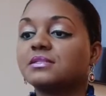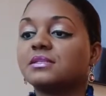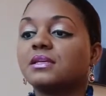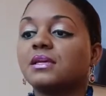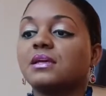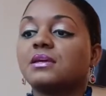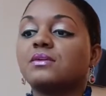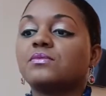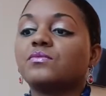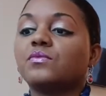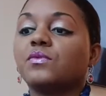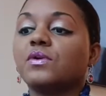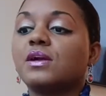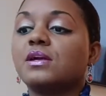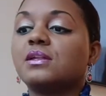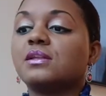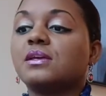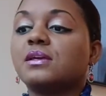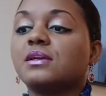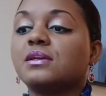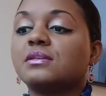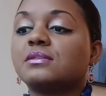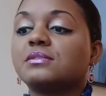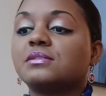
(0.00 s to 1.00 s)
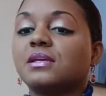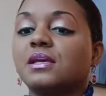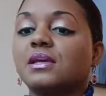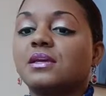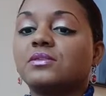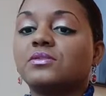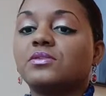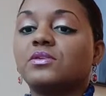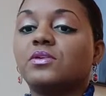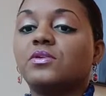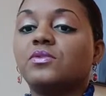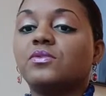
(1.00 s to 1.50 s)
skin radiance
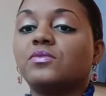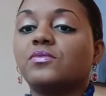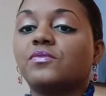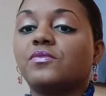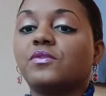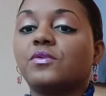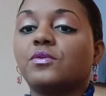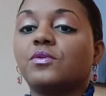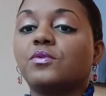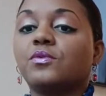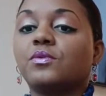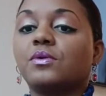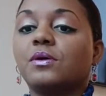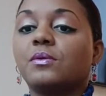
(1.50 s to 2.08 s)
and youthful